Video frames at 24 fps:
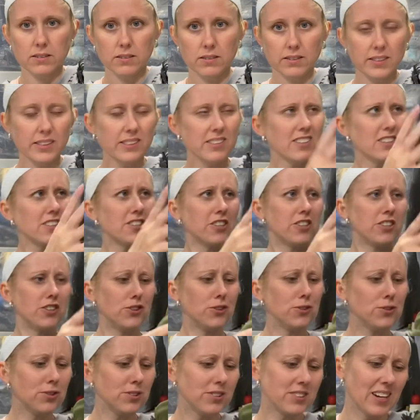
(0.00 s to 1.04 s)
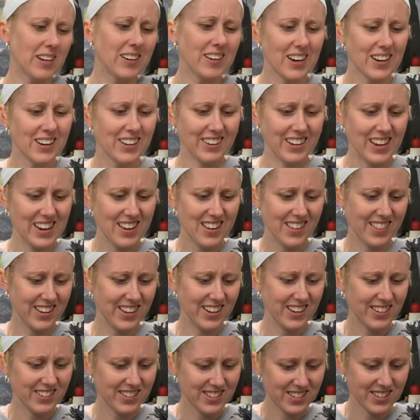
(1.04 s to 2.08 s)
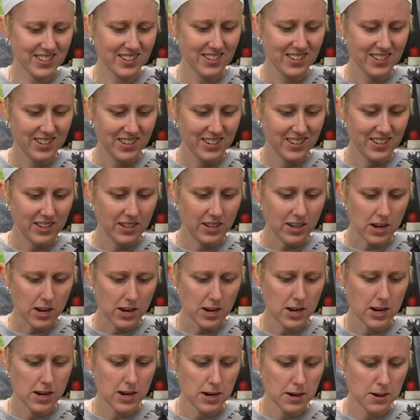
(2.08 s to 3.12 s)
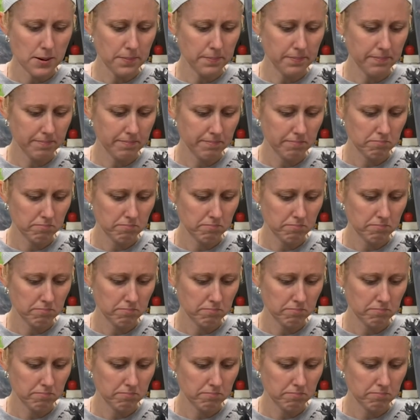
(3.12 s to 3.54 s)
These are cute. I kind of like these. Okay.